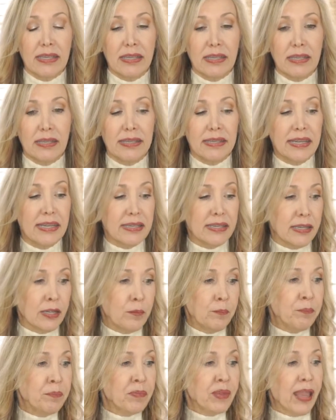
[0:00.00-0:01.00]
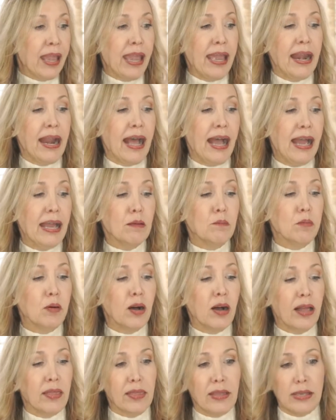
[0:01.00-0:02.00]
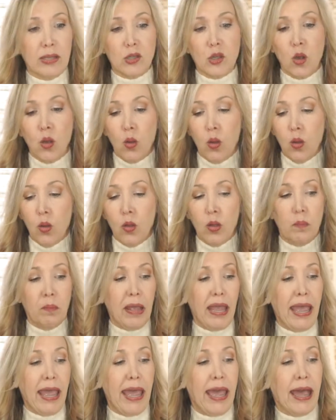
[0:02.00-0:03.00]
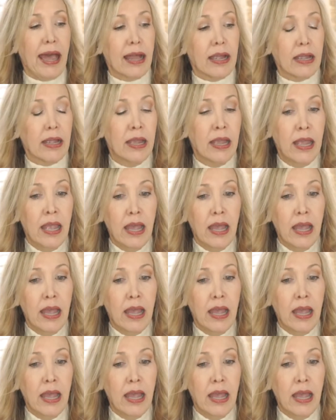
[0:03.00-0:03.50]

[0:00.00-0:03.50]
season, and I bought this whole pack